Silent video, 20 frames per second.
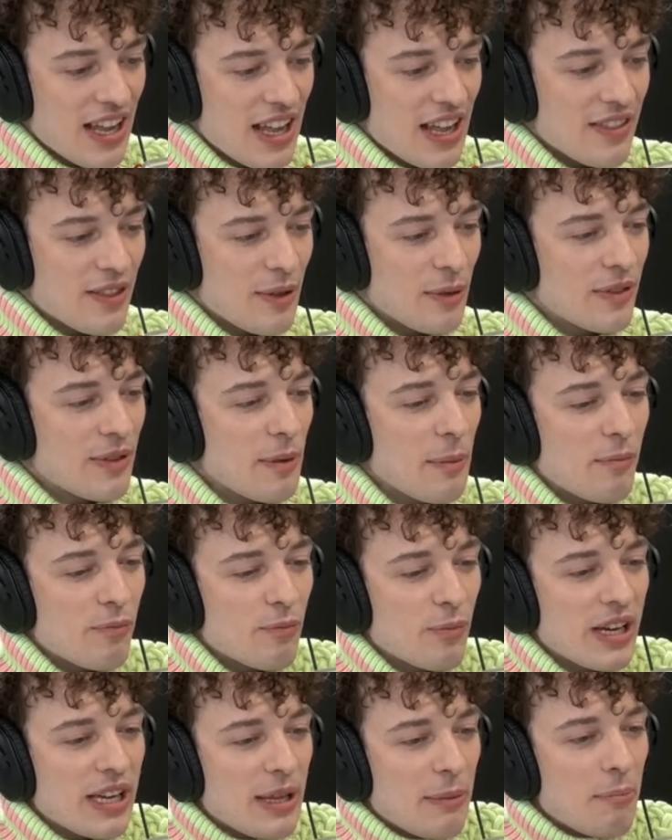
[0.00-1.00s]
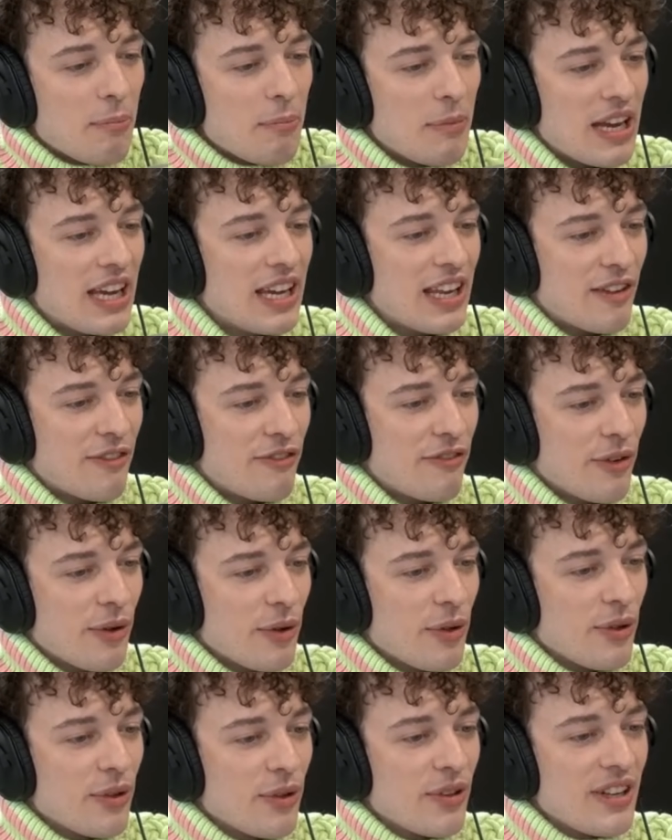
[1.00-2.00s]
the really
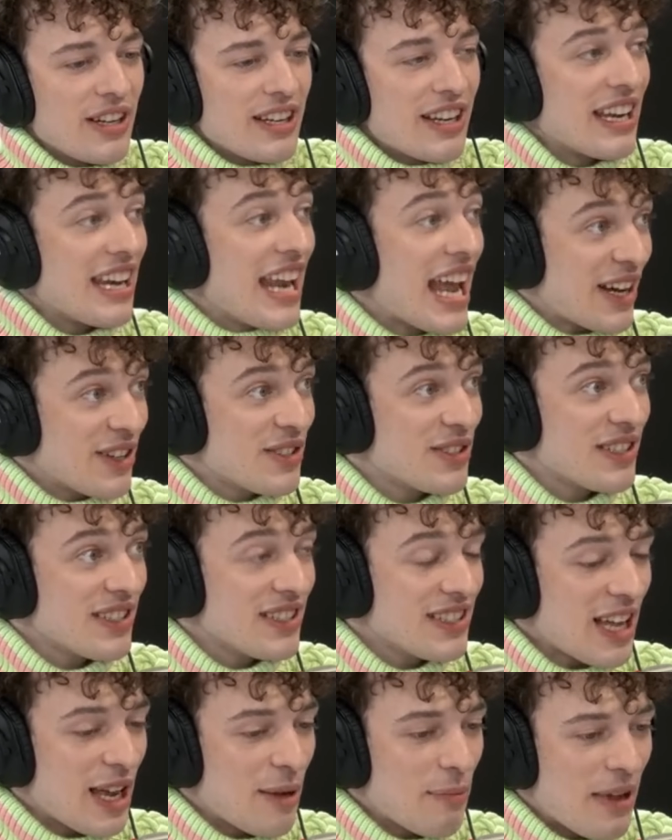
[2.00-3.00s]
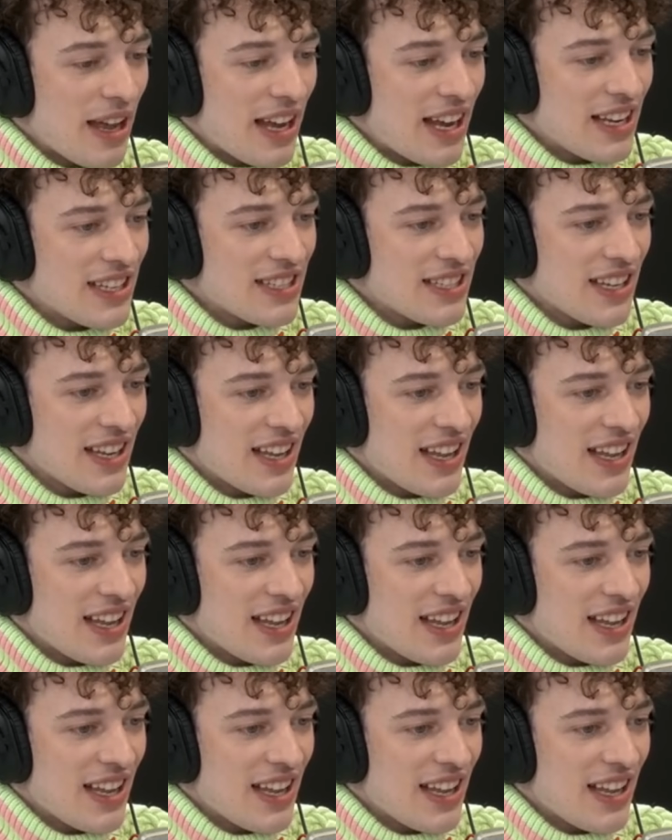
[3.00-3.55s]
meaningful connections I made.